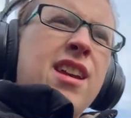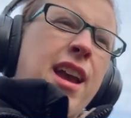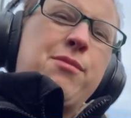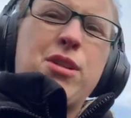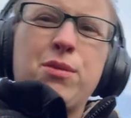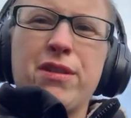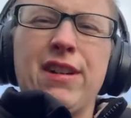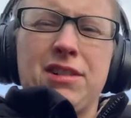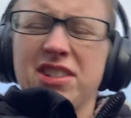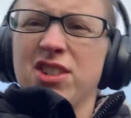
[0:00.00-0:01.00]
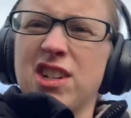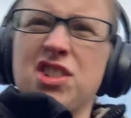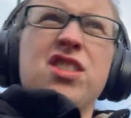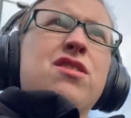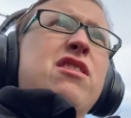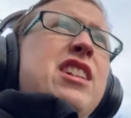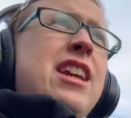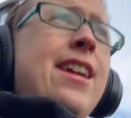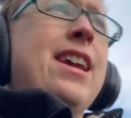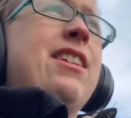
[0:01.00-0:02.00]
we would have had restrictions for a year
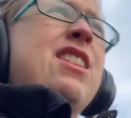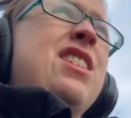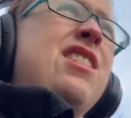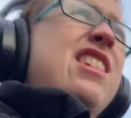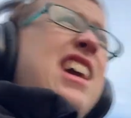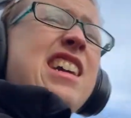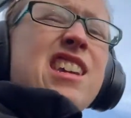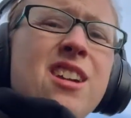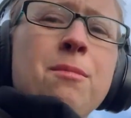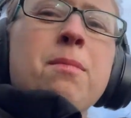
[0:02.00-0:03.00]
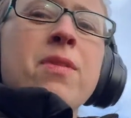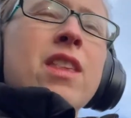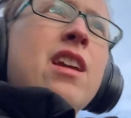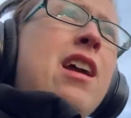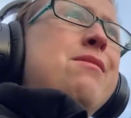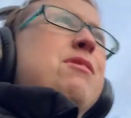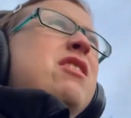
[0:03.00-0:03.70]
here in the UK, and we're in